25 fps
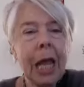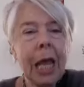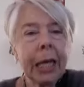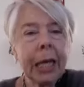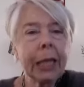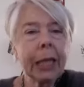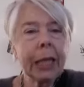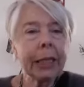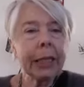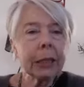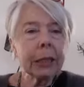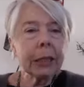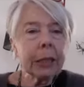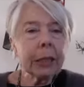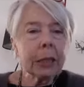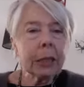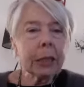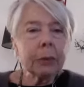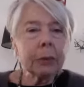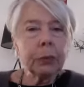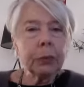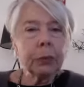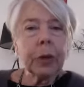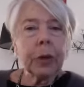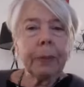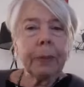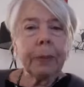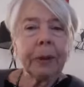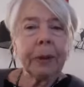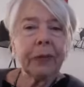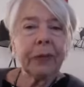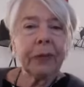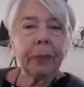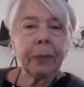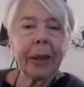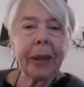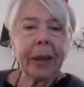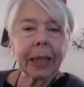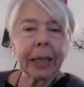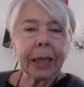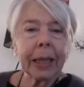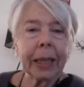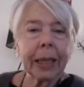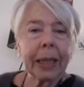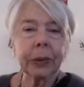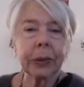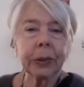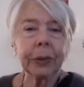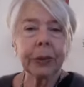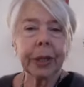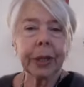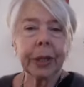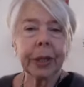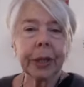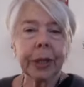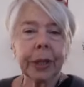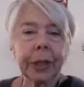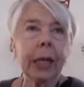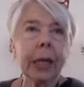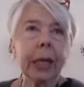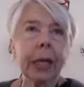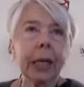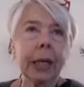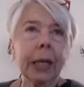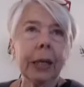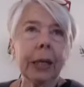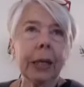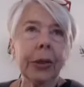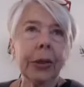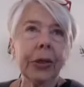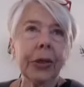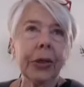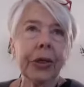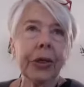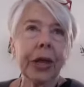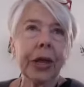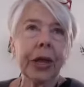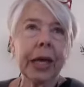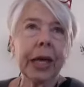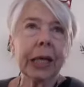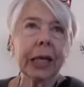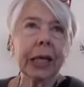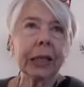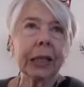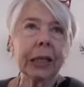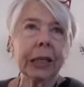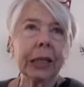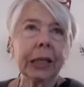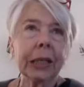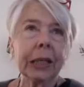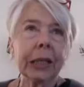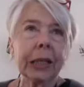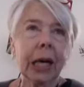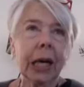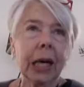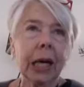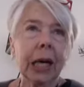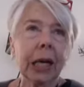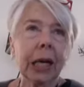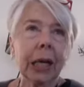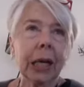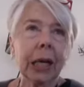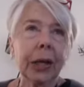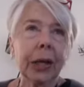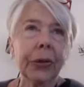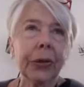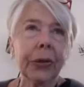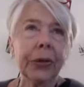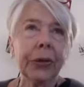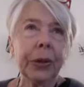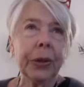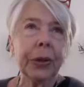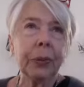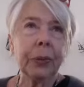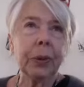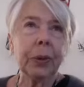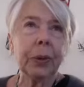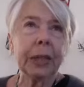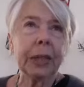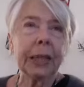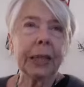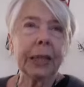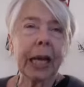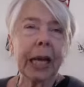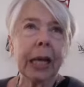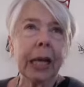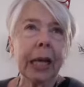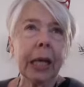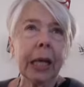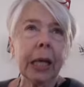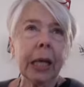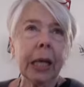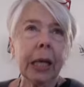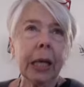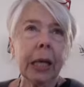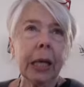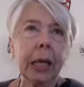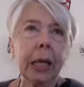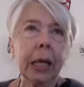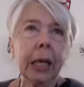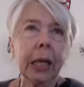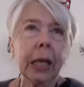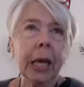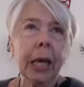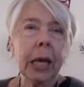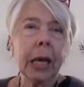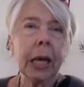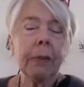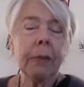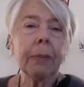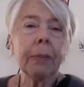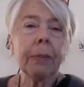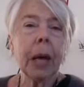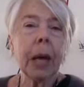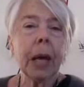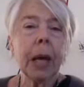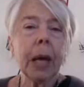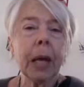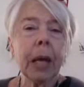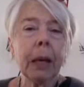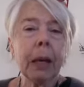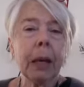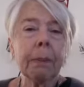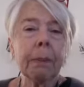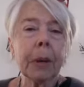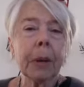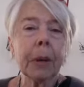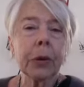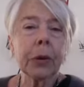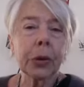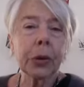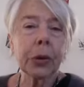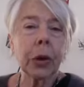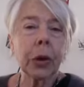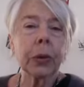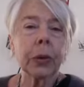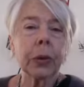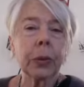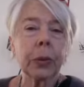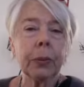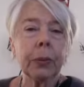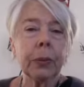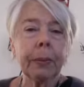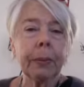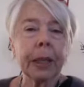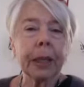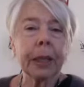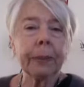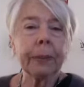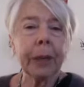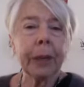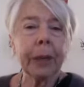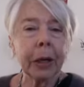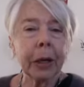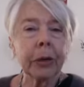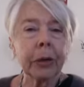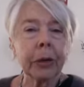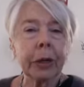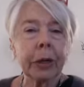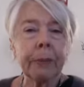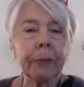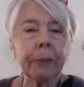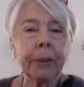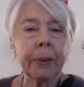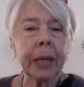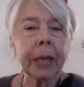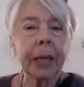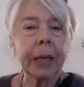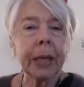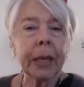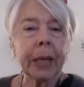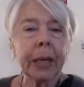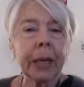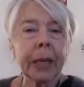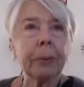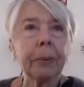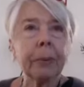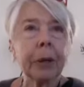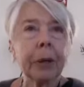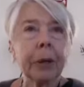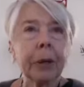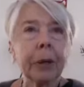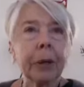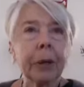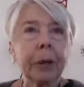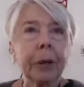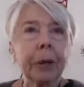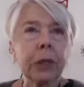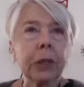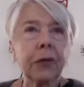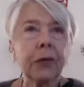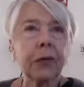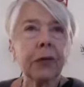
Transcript: Glenn, there's a wee bit of a backstory here in that there was a show called Mana Māori being proposed